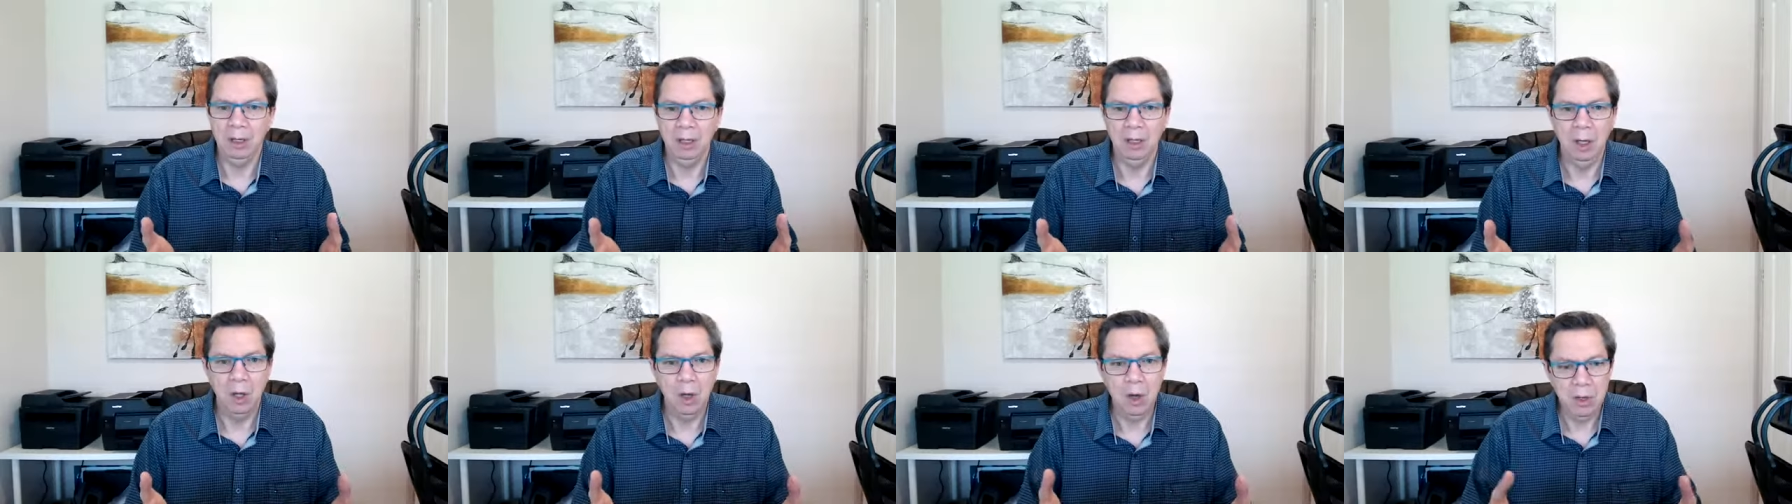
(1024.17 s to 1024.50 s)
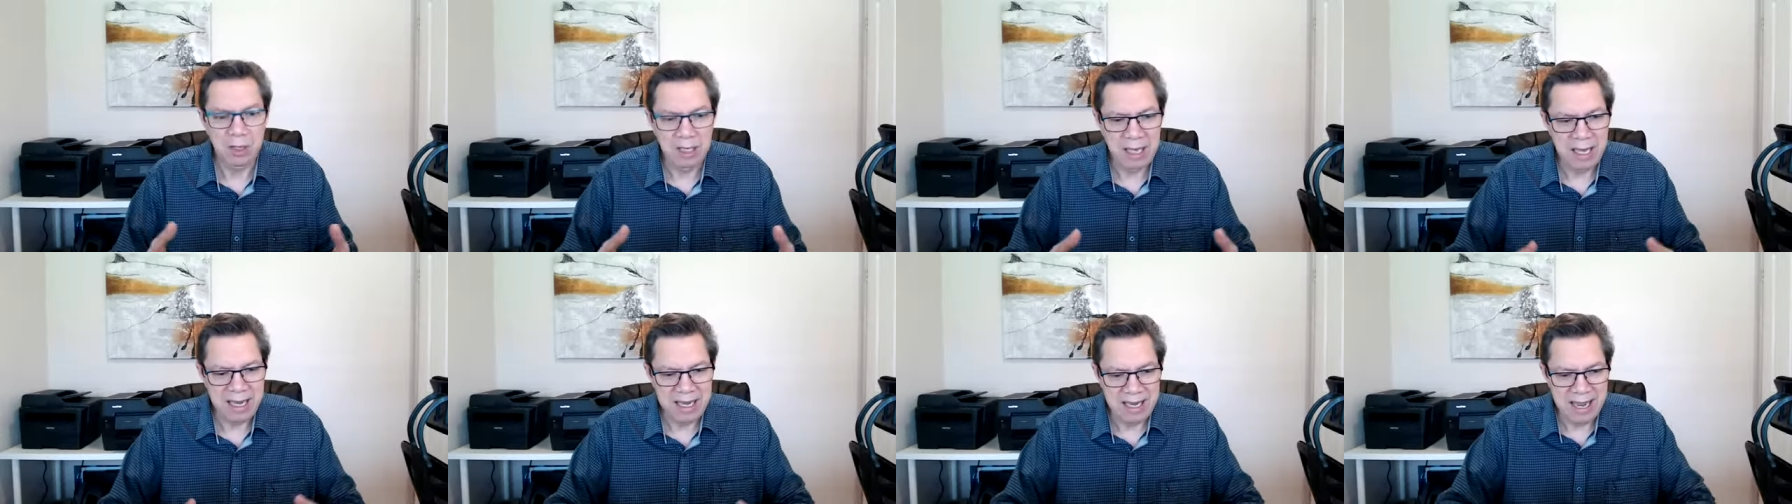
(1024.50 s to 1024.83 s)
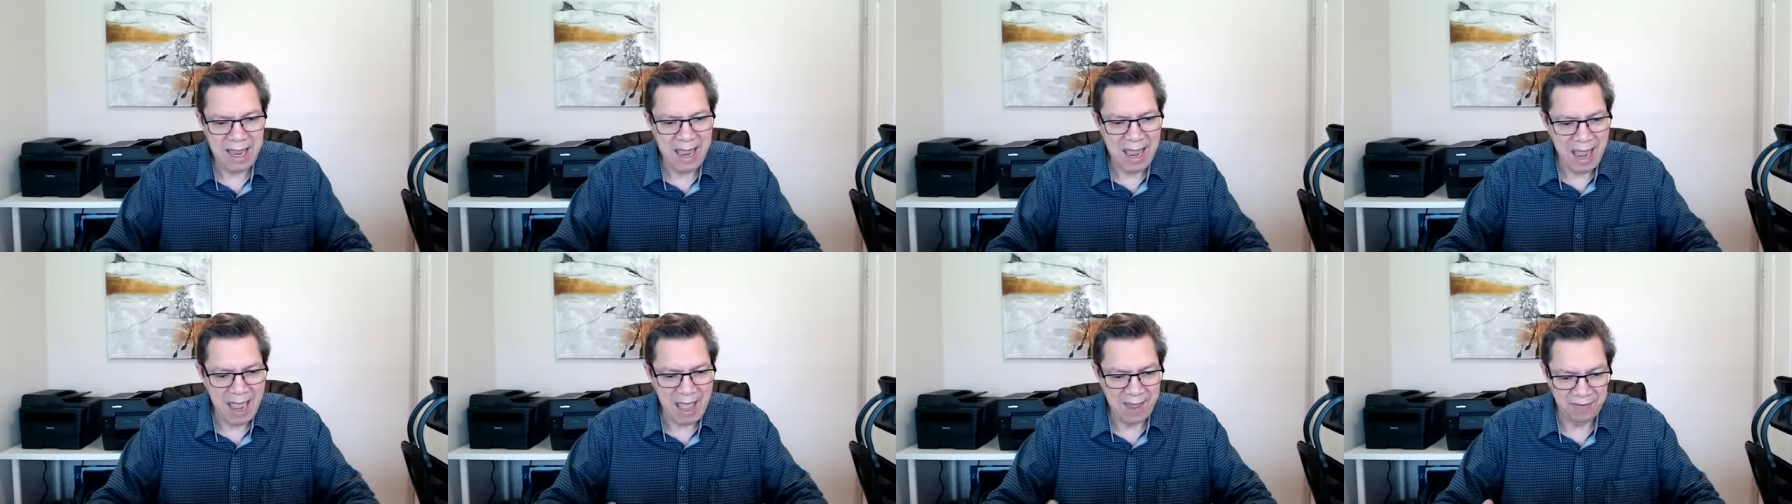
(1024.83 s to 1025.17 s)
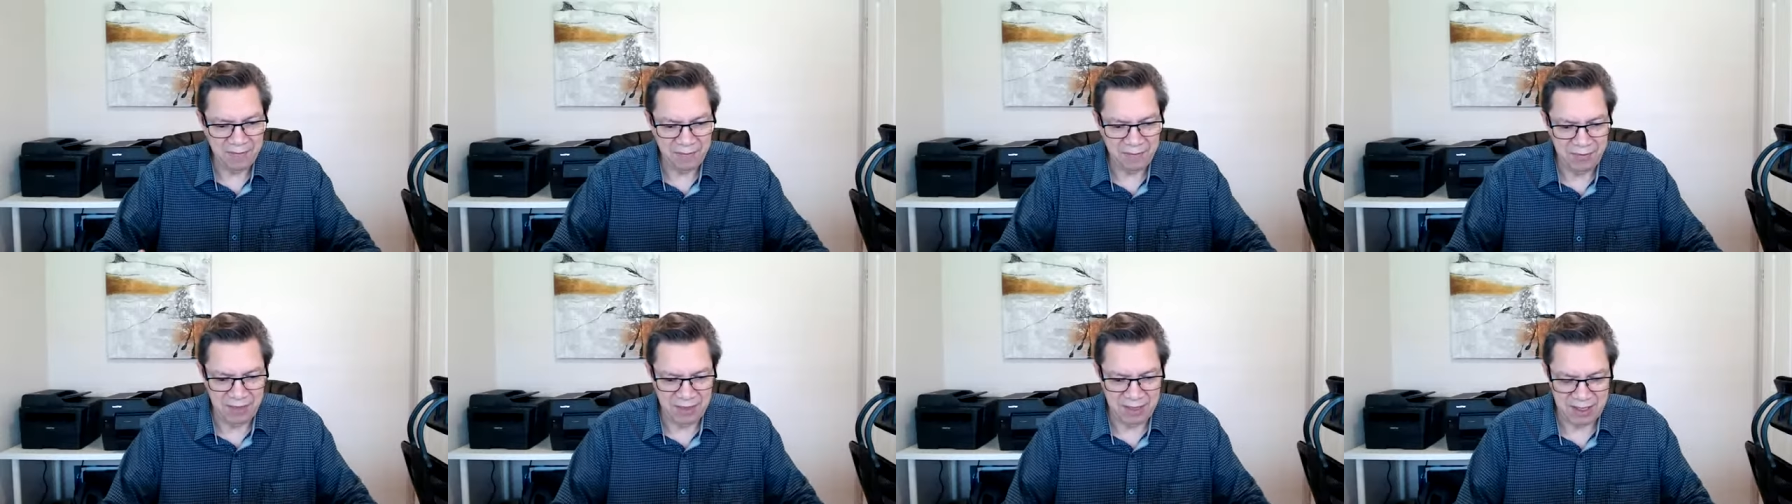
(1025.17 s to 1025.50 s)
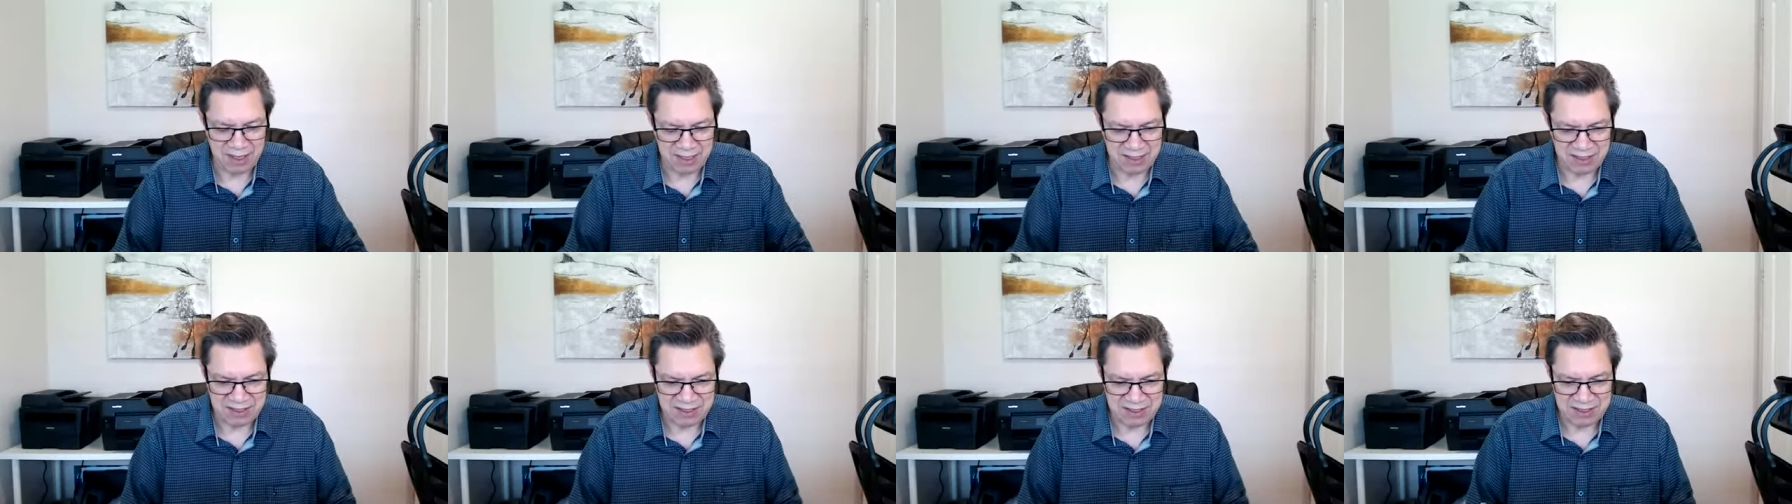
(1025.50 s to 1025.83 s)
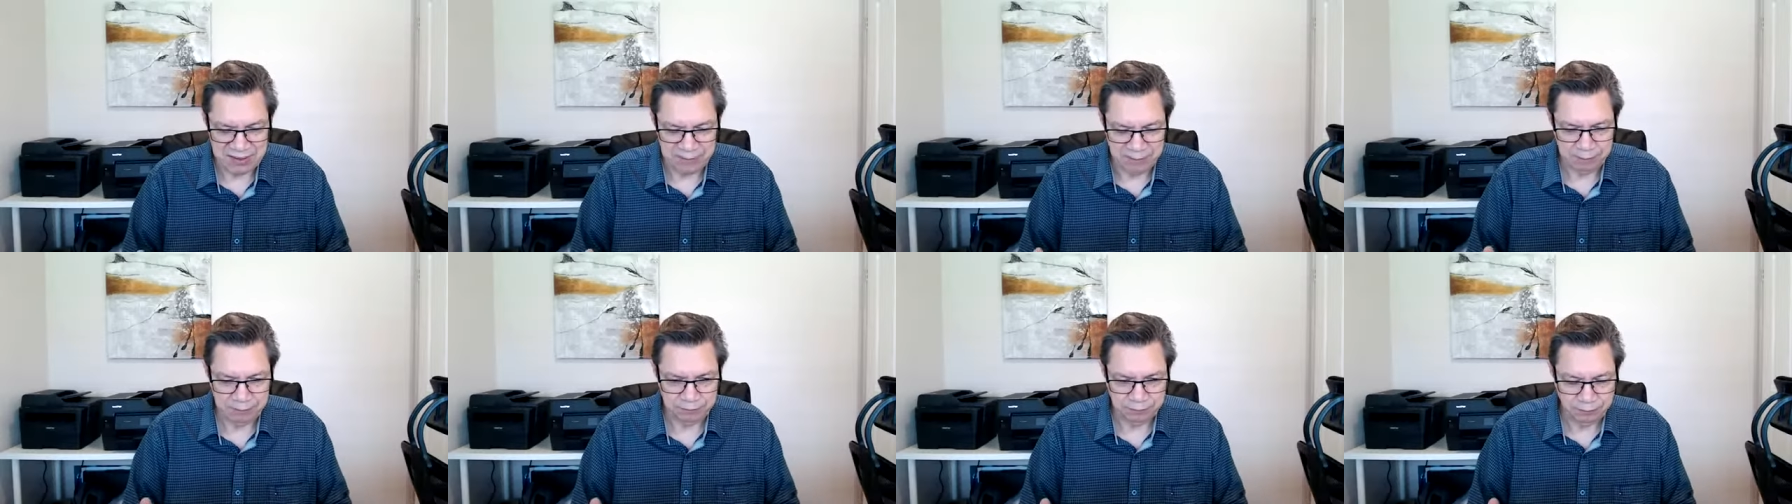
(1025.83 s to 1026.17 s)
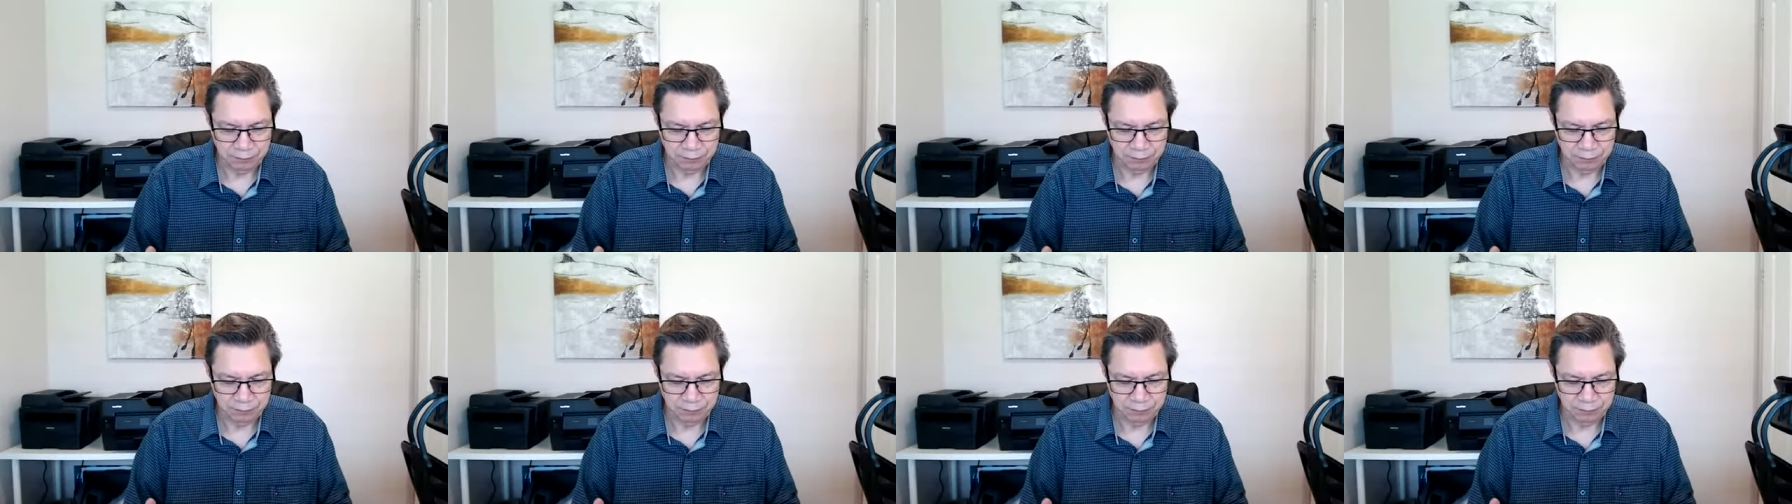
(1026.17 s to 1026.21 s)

looking at this